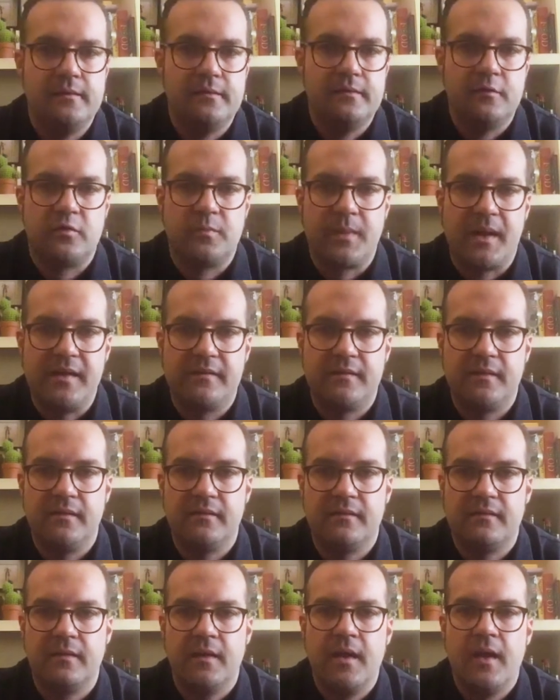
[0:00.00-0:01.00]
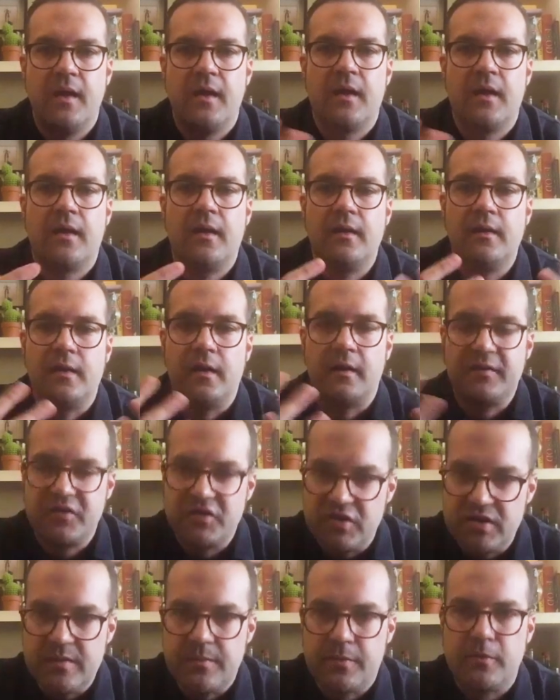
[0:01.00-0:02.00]
The spices got
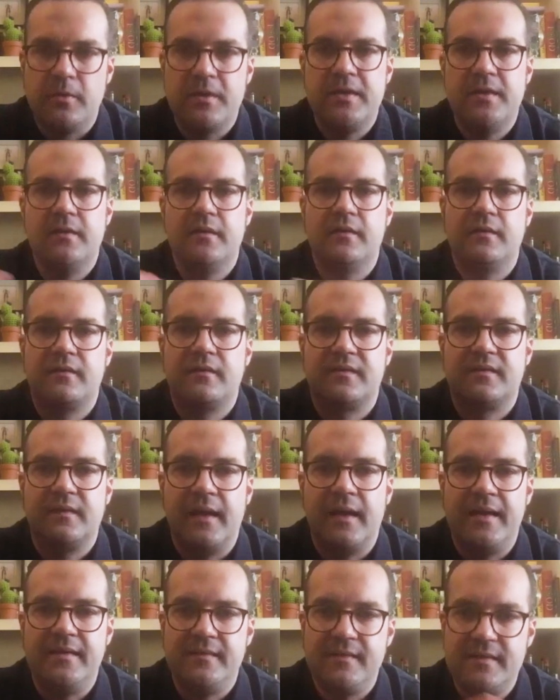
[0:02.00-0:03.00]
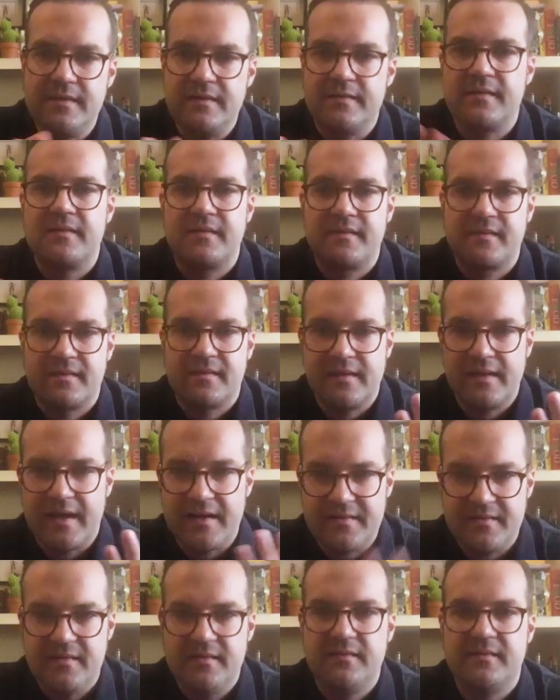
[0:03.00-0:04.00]
cheaper in the eighteenth and
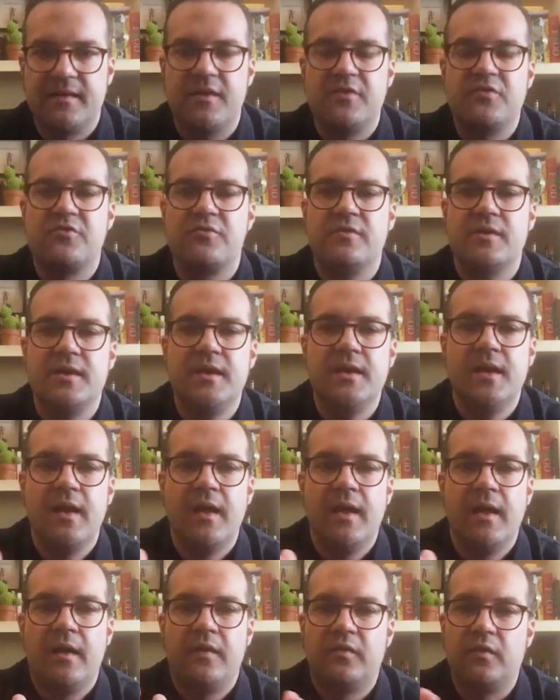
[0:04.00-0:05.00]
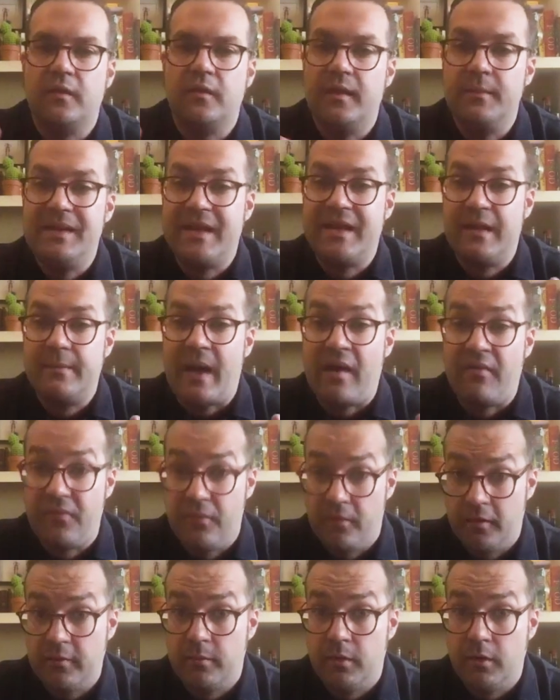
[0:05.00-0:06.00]
nineteenth century, so they became
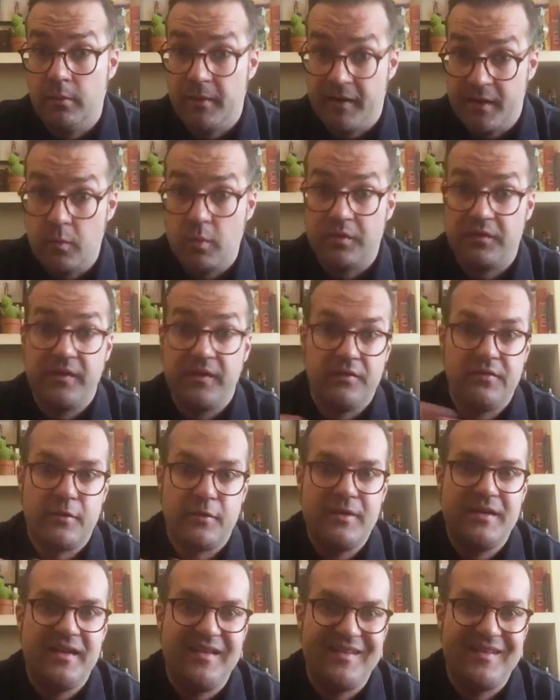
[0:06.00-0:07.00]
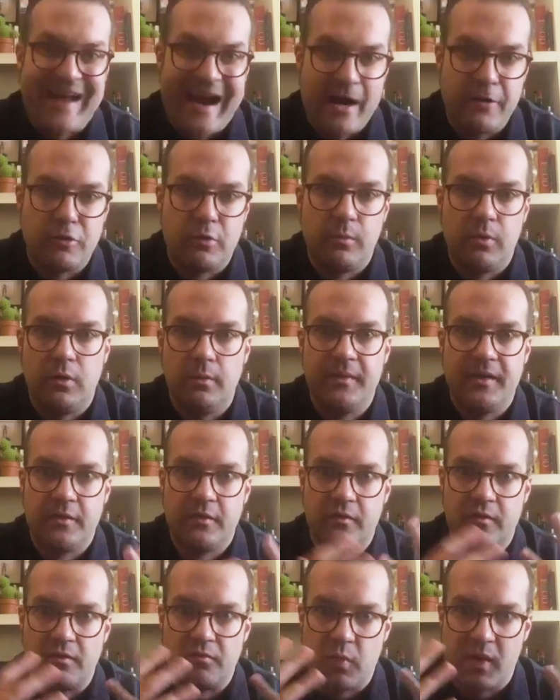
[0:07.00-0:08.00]
affordable, but they were still very desirable
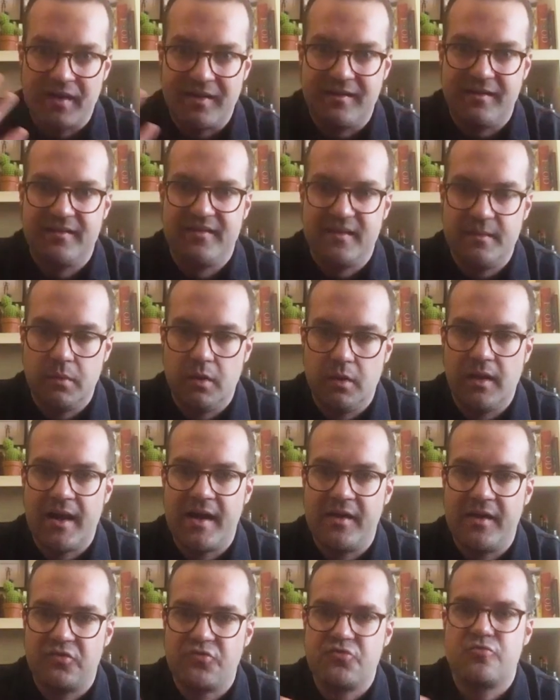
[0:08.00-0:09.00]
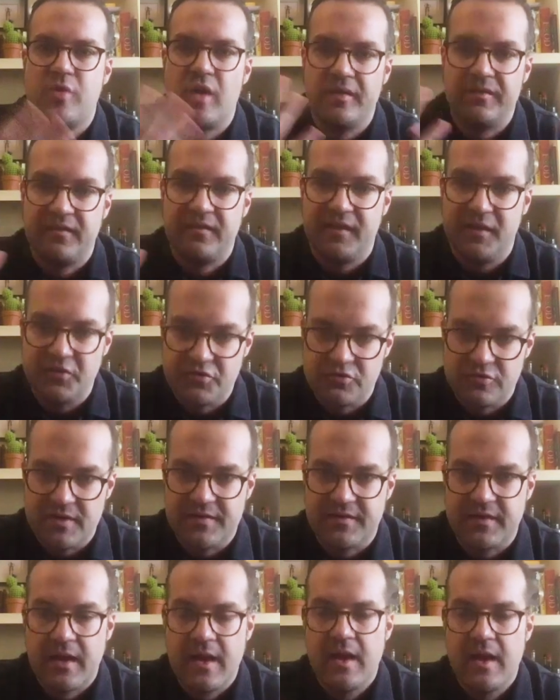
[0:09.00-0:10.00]
because of what they symbolized throughout
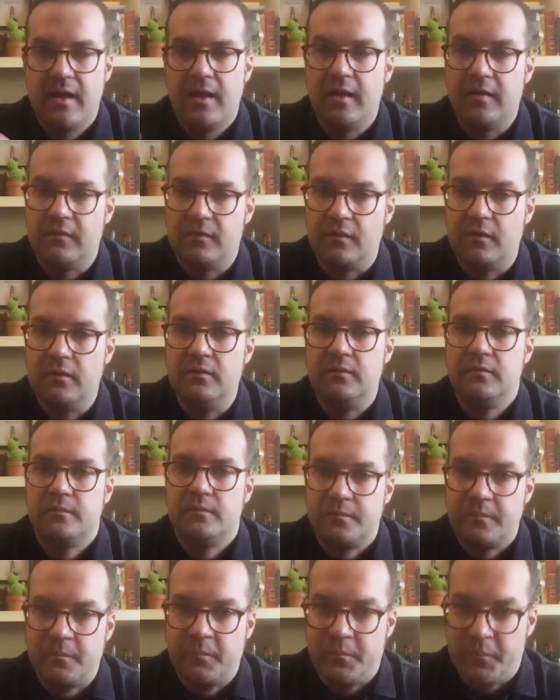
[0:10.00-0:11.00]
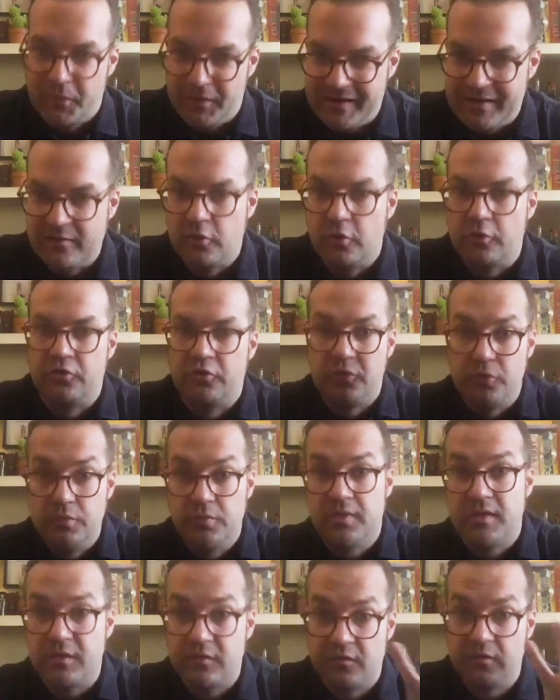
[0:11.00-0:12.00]
centuries. And so putting those two
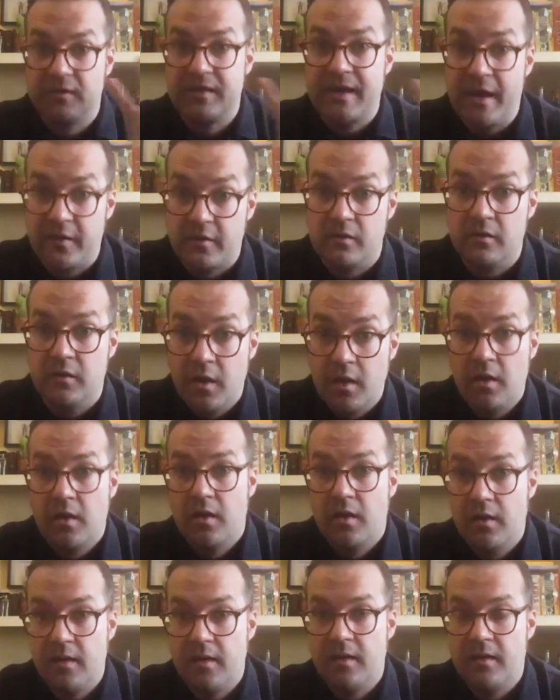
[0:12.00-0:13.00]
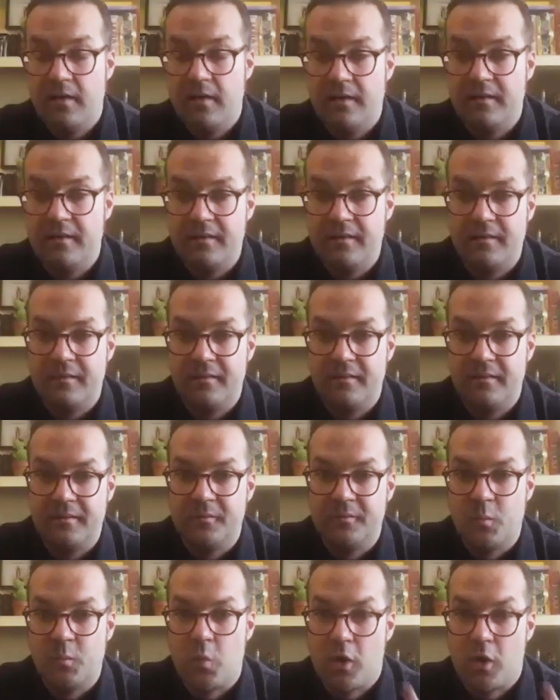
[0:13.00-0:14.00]
things together, uh,
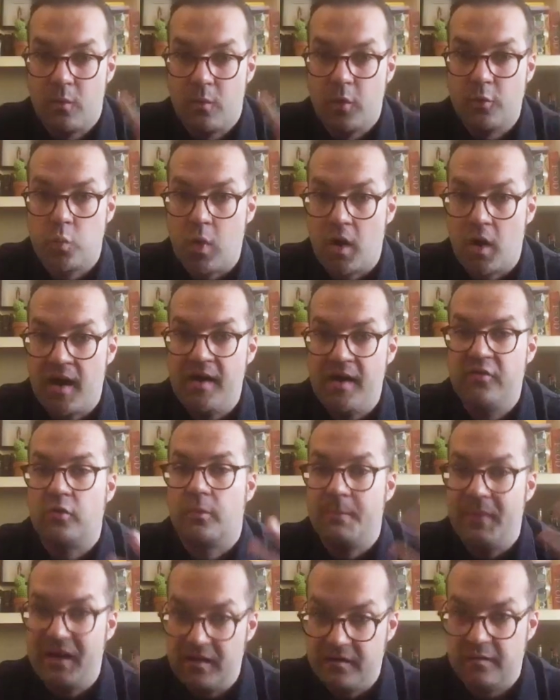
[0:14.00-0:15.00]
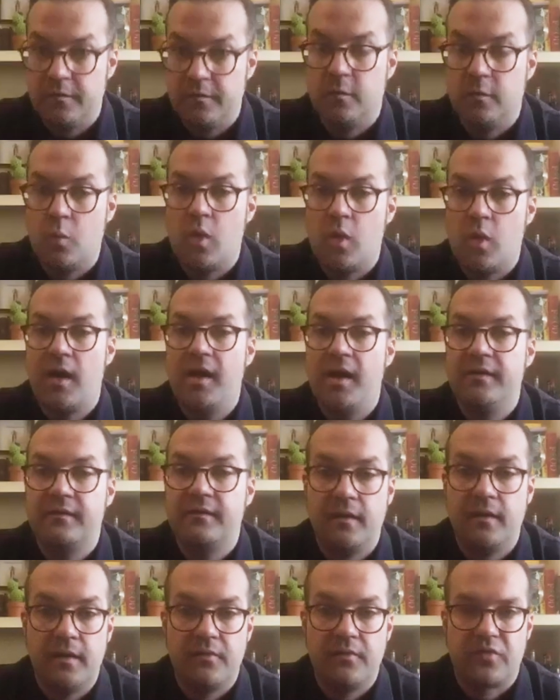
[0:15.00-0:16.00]
wormwood wines or medicinal wines
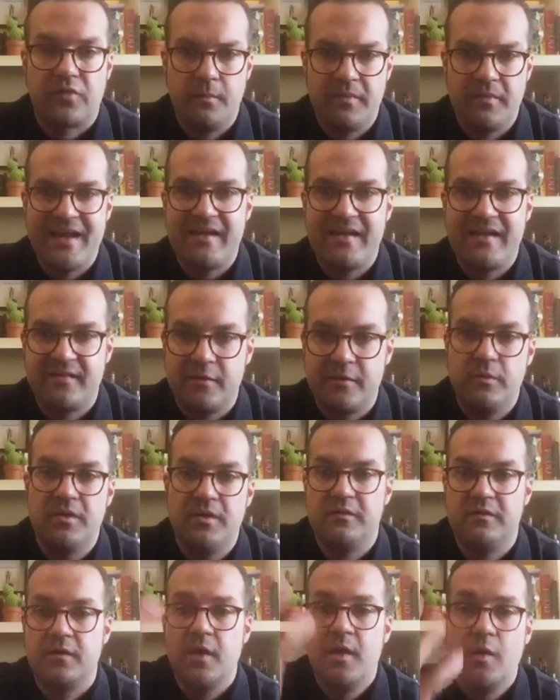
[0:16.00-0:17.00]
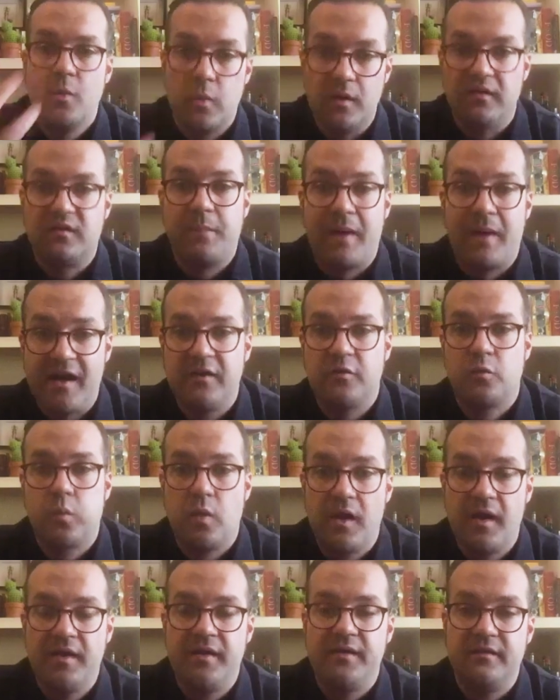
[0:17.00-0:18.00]
uh, from monasteries with spice
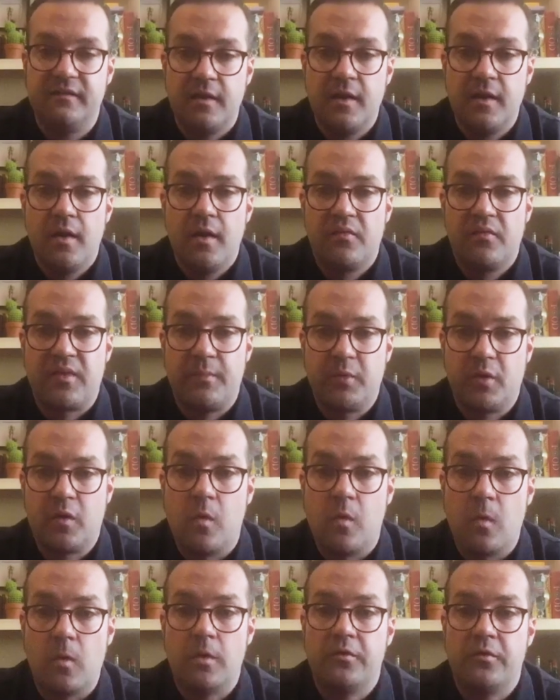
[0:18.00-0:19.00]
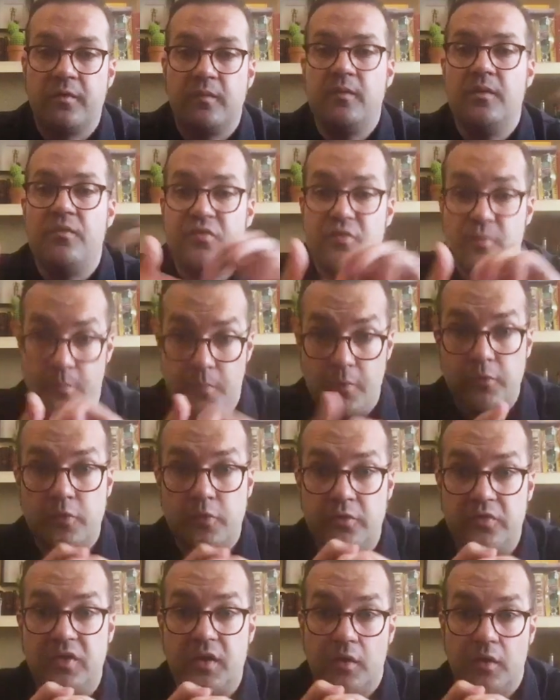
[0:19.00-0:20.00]
wines from the cords. If you put
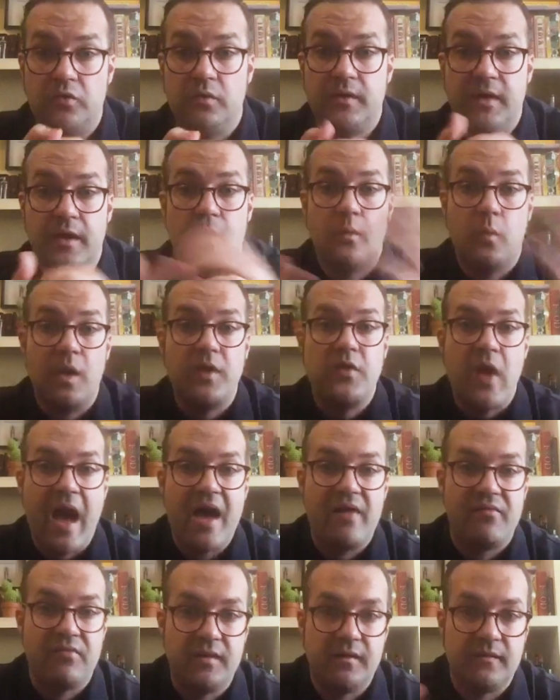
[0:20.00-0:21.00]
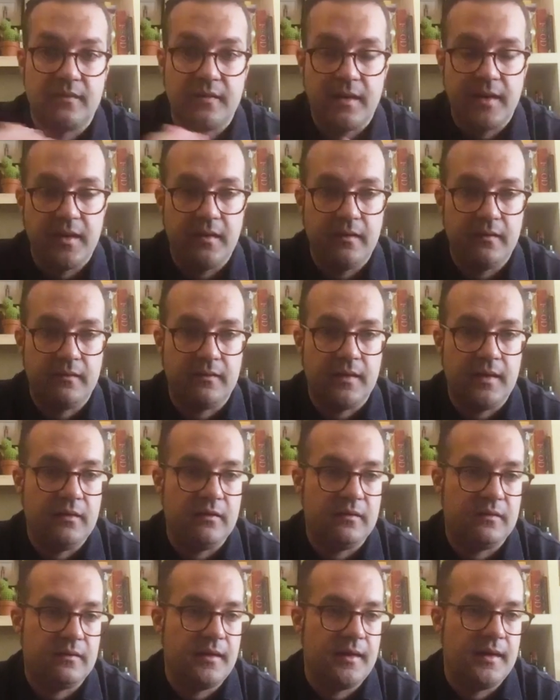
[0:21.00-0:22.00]
those things together, what you have is is
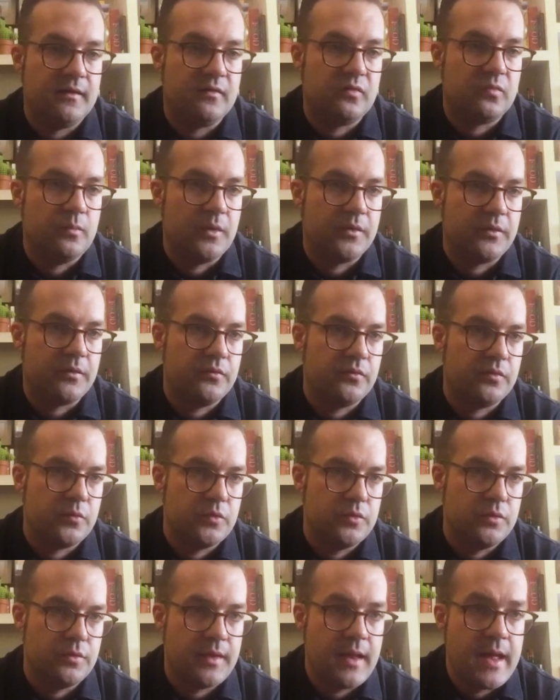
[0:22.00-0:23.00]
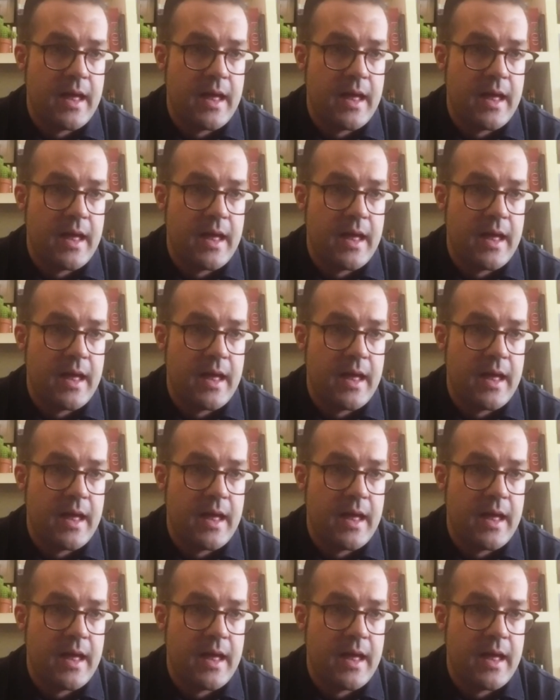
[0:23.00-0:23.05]
is is modern vermouth.